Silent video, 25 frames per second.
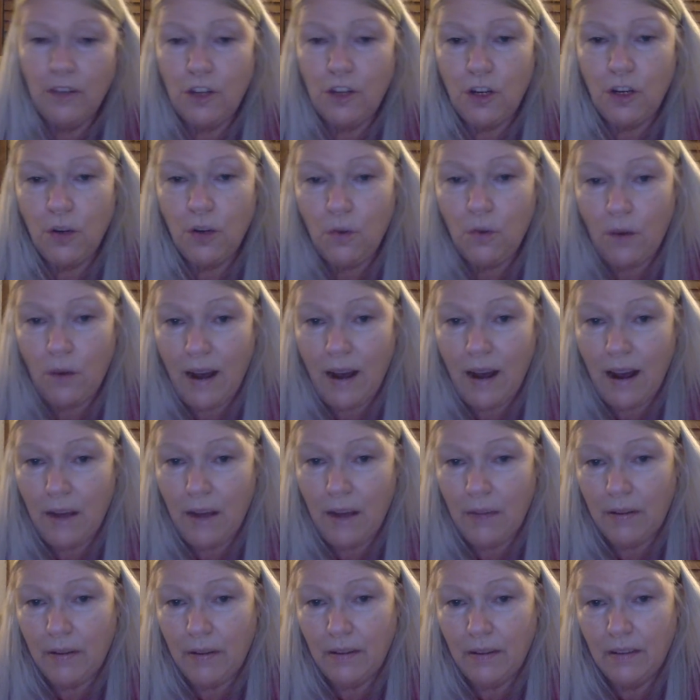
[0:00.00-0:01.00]
to grab
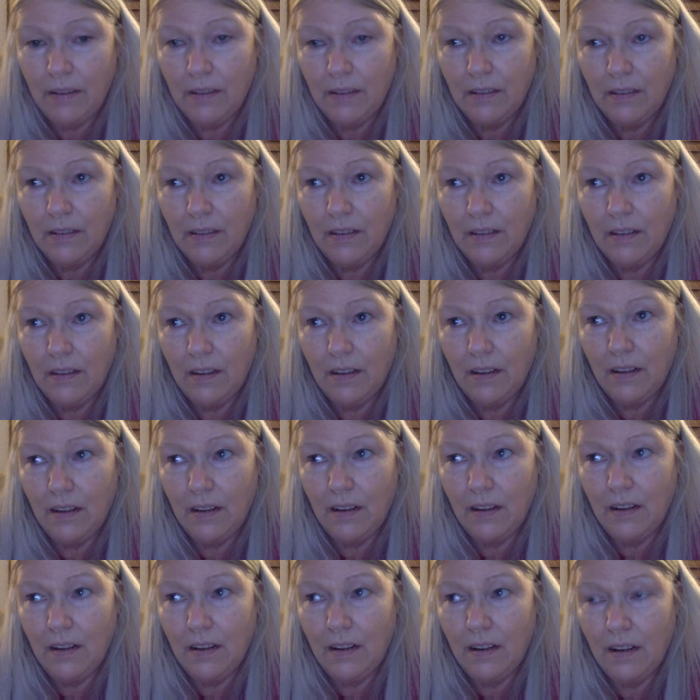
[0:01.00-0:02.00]

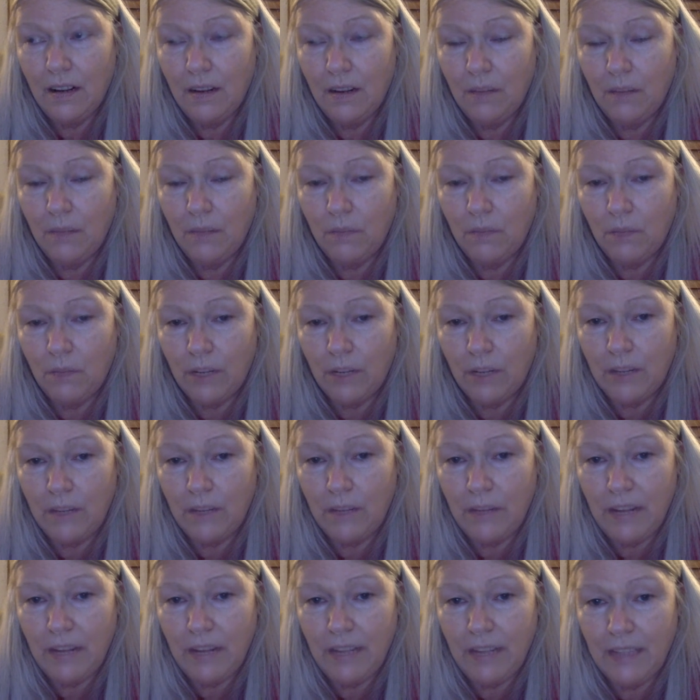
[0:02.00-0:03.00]
one of the
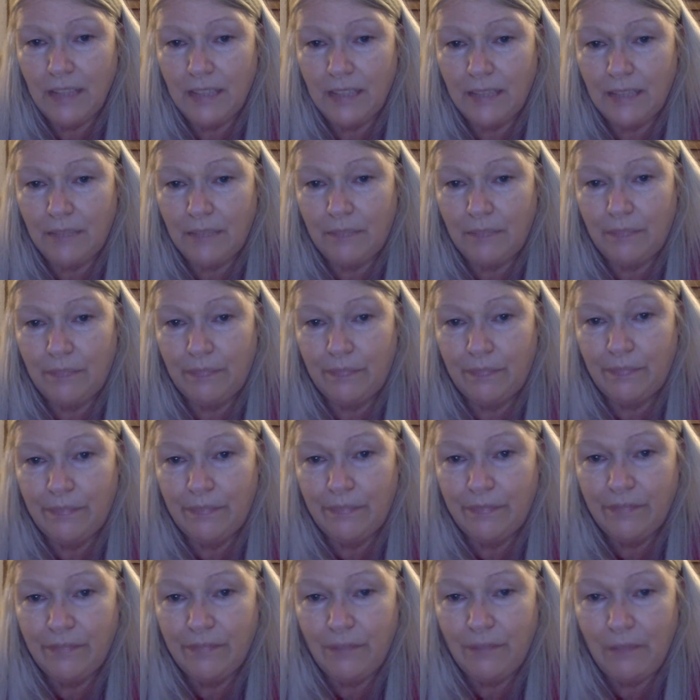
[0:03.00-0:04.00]
pens
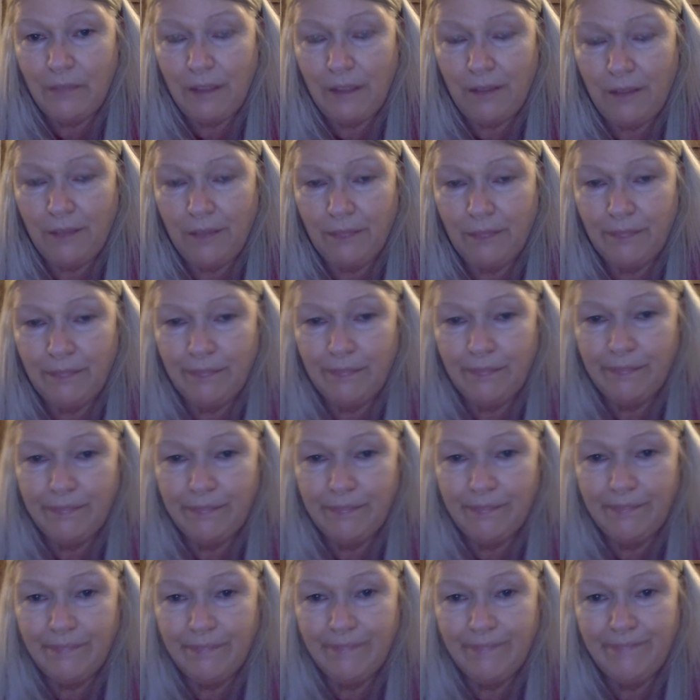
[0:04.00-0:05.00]
from there.
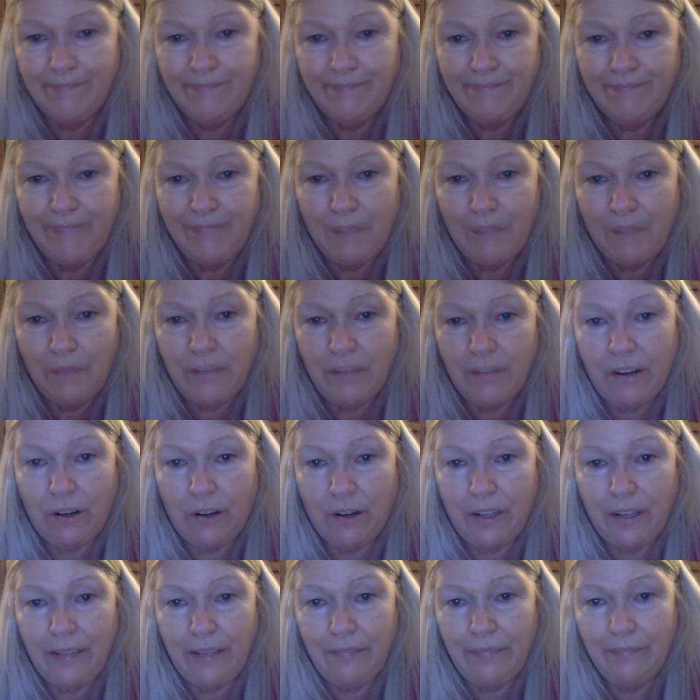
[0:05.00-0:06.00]
I'm
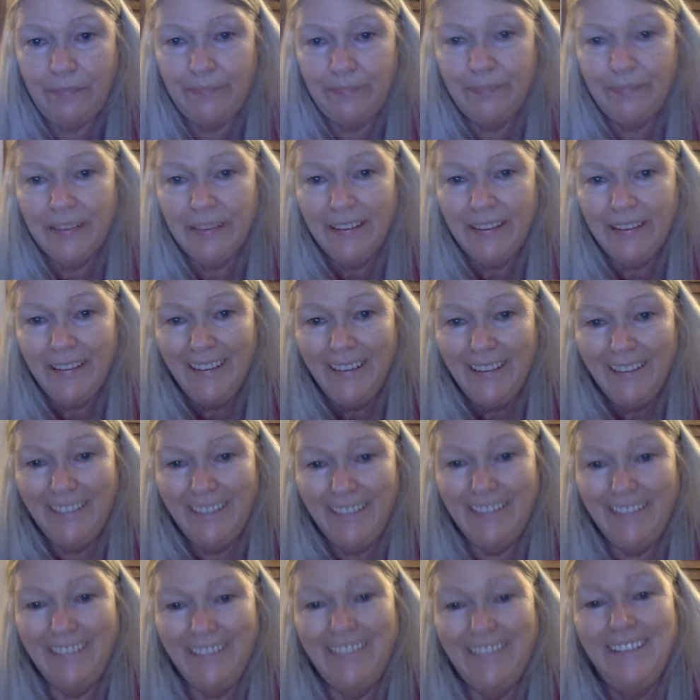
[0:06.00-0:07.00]
sorry.
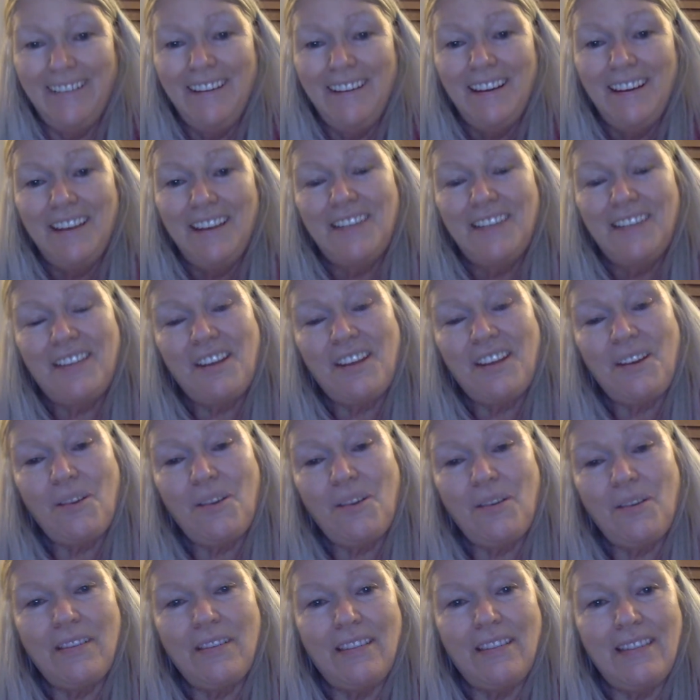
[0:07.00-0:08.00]
So
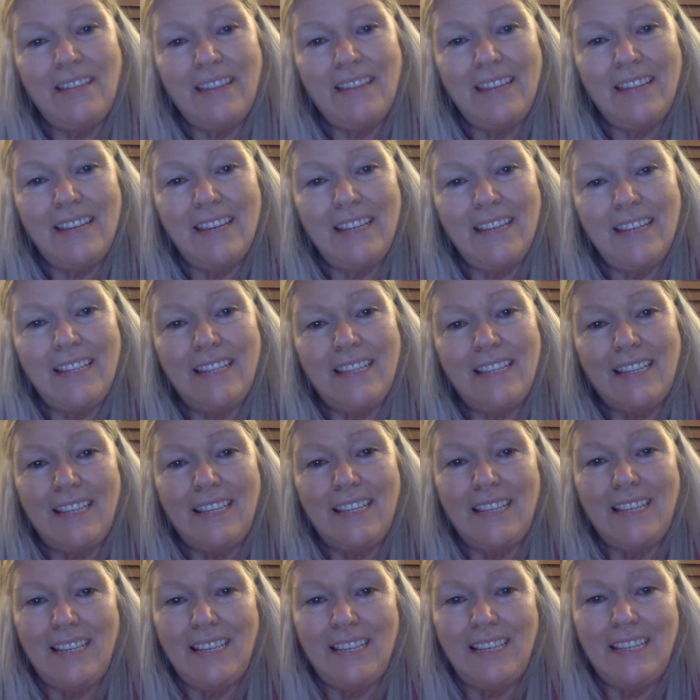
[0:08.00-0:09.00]
this
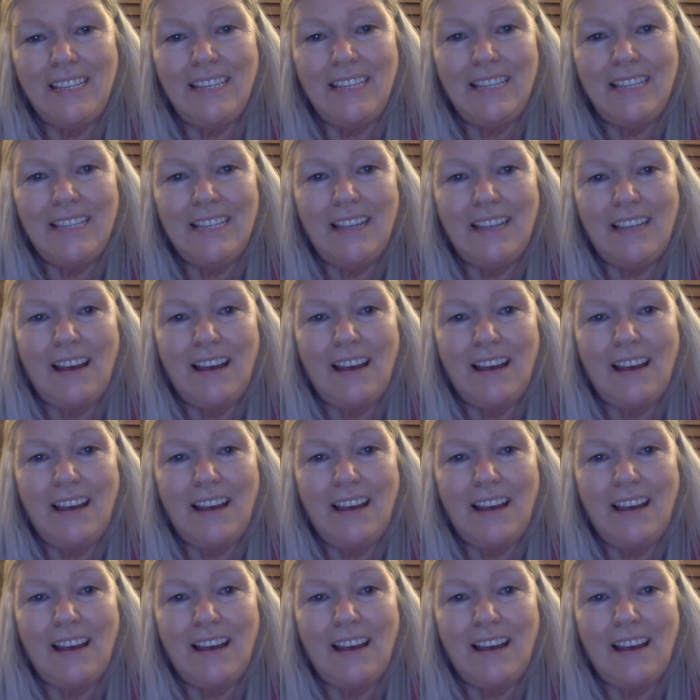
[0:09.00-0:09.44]
is